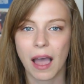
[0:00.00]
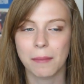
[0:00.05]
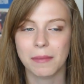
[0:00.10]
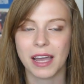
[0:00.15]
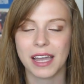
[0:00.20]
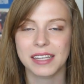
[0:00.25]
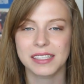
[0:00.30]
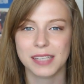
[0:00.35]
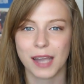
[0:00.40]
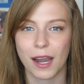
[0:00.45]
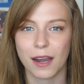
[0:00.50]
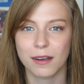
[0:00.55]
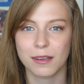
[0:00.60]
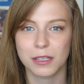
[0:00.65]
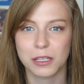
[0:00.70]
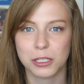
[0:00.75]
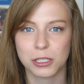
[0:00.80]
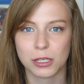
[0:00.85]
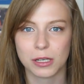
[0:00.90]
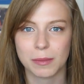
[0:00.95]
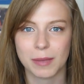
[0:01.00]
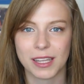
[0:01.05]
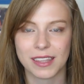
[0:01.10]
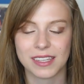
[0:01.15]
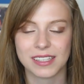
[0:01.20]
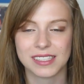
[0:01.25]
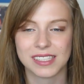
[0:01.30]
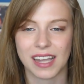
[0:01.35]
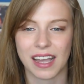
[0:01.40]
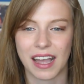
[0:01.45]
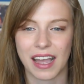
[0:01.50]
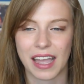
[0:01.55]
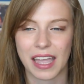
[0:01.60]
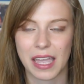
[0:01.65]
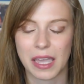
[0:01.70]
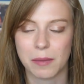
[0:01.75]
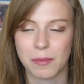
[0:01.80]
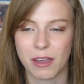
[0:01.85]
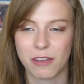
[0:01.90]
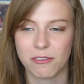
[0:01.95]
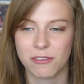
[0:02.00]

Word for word: I'm not entirely sure about the time.